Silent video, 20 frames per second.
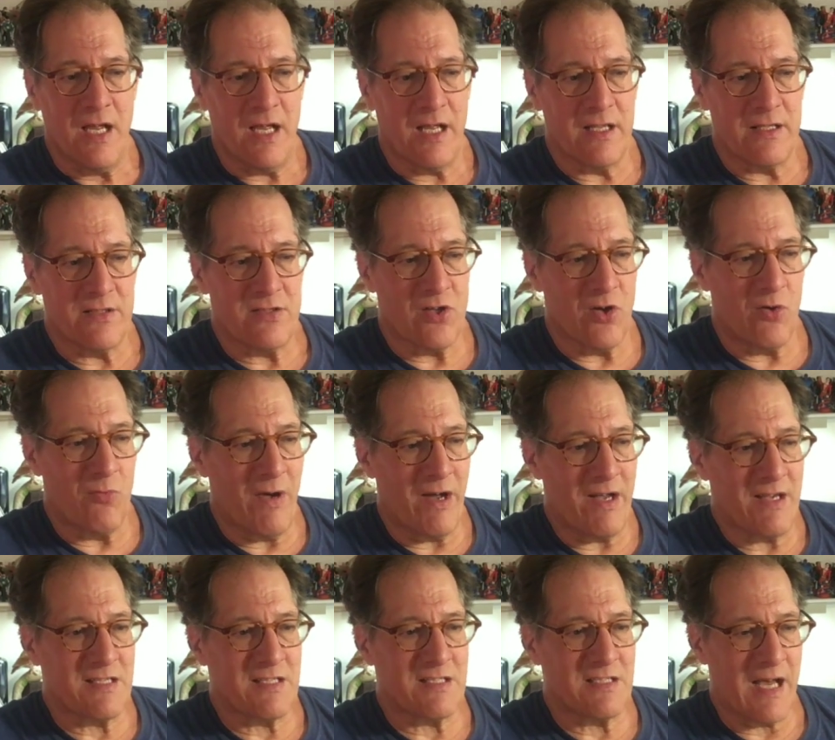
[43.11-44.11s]
And so
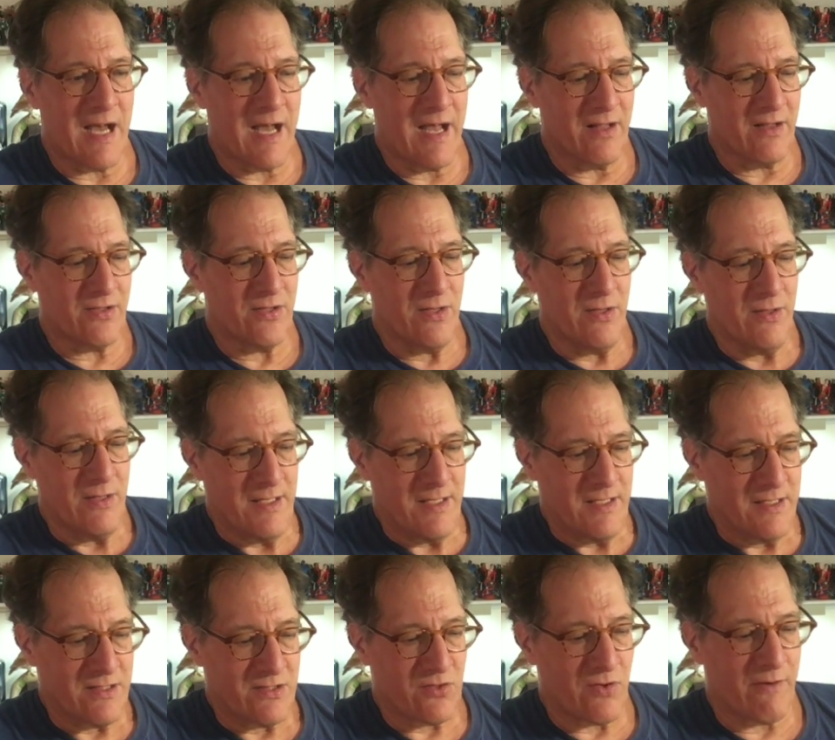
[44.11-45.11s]
my style
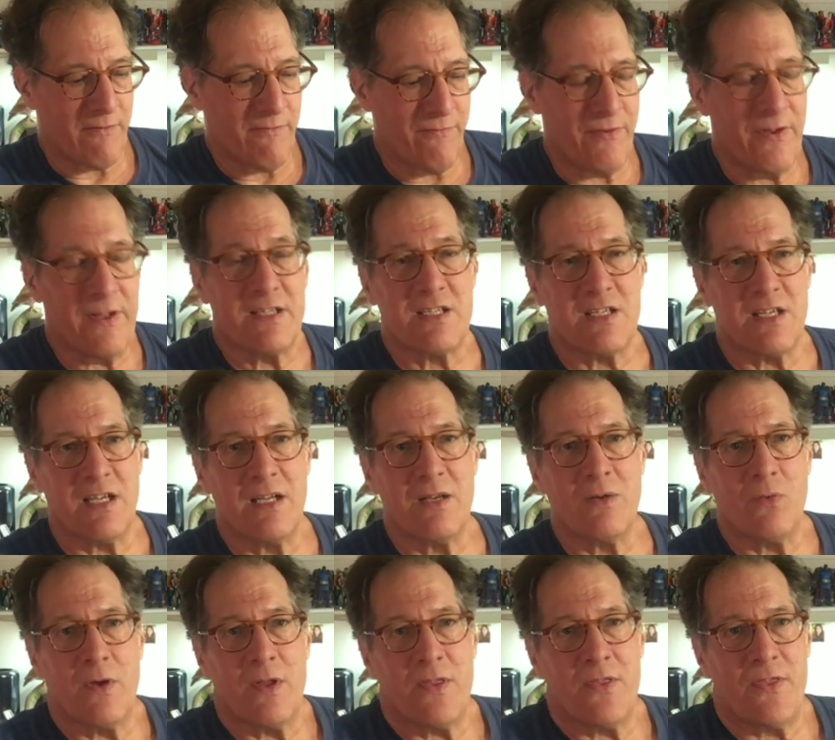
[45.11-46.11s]
sort of fits
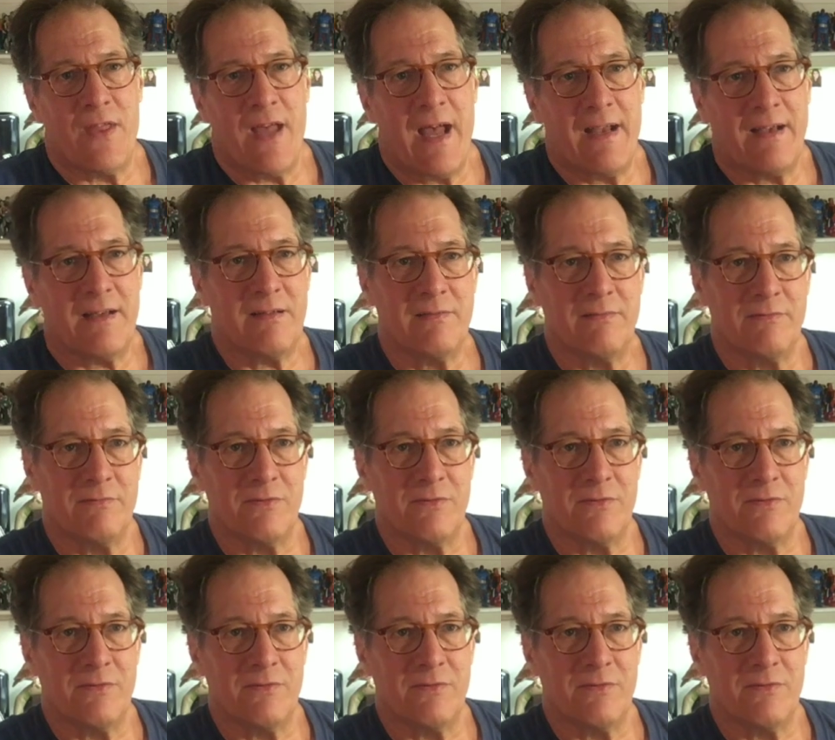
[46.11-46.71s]
in with that